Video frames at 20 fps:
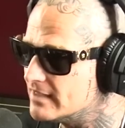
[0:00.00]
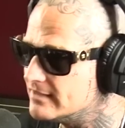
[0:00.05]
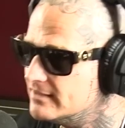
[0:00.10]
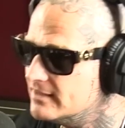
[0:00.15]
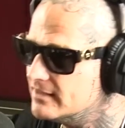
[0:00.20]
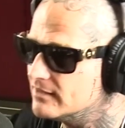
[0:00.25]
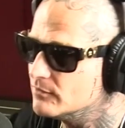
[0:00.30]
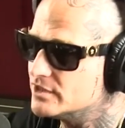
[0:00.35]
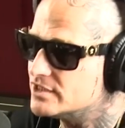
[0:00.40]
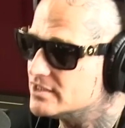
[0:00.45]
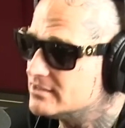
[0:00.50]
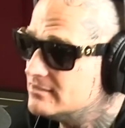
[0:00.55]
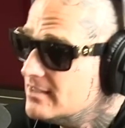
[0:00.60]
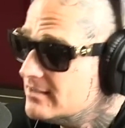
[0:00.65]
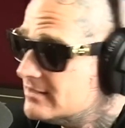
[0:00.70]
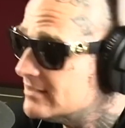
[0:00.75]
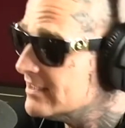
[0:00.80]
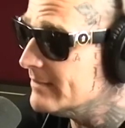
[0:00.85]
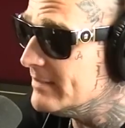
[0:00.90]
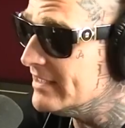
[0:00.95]
my thing, which is
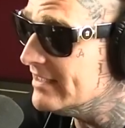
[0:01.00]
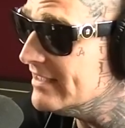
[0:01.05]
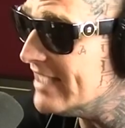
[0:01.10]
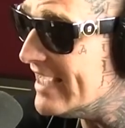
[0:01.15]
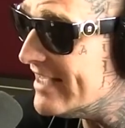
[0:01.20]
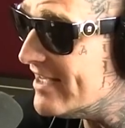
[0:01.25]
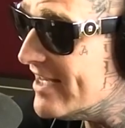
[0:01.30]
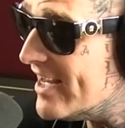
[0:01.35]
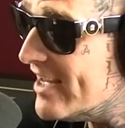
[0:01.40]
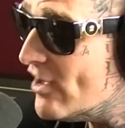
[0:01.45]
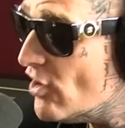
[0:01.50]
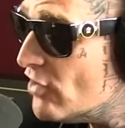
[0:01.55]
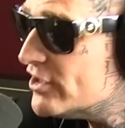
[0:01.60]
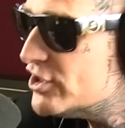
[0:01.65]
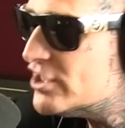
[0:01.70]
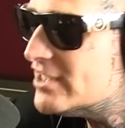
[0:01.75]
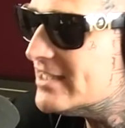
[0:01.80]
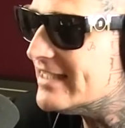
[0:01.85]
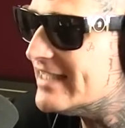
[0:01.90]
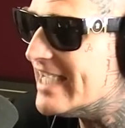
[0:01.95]
nothing. I mean, and all the
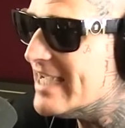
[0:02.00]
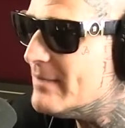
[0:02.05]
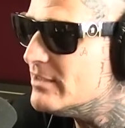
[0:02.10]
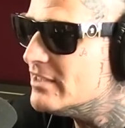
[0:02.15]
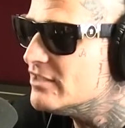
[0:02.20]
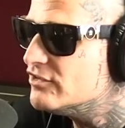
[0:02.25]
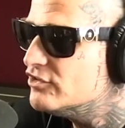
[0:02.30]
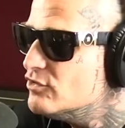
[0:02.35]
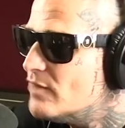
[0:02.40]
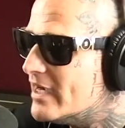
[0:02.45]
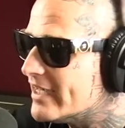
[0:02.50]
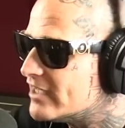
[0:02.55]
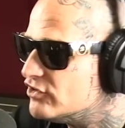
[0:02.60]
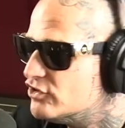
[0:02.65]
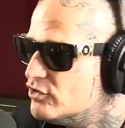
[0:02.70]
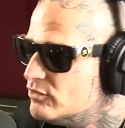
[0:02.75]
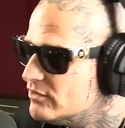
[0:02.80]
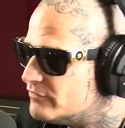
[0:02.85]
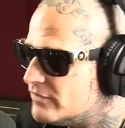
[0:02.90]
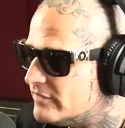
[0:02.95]
shit they gave me to do, I could
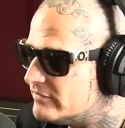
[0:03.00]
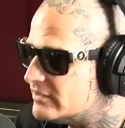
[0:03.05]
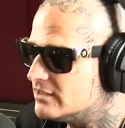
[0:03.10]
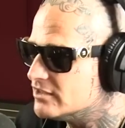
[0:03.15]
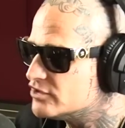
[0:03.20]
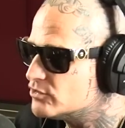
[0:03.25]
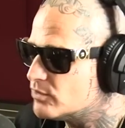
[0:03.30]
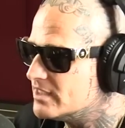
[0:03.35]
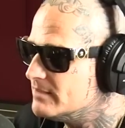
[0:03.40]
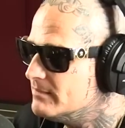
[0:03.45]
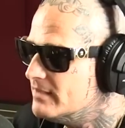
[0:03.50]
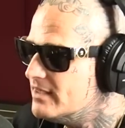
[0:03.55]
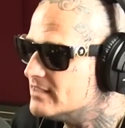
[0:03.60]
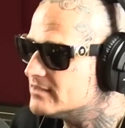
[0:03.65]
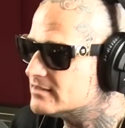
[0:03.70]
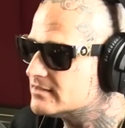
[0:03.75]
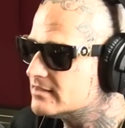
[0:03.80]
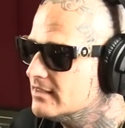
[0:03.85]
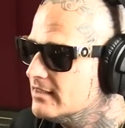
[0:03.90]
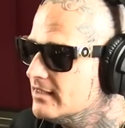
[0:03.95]
do in 15 or 20
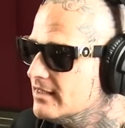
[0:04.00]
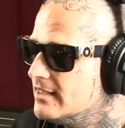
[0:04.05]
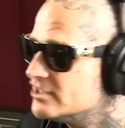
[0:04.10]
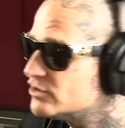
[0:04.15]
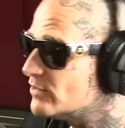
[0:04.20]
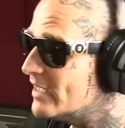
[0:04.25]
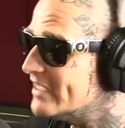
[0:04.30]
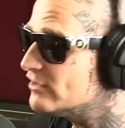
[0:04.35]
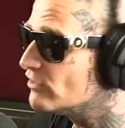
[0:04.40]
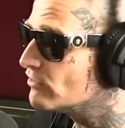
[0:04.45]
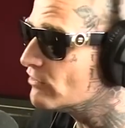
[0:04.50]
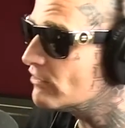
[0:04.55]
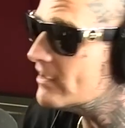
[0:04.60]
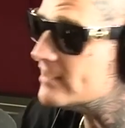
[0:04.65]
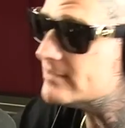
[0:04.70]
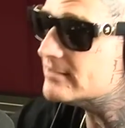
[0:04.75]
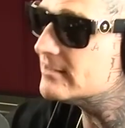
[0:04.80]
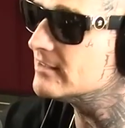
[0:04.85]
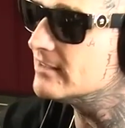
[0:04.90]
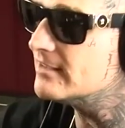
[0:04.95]
minutes. So I had the
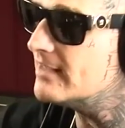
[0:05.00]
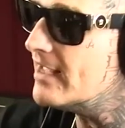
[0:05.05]
rest of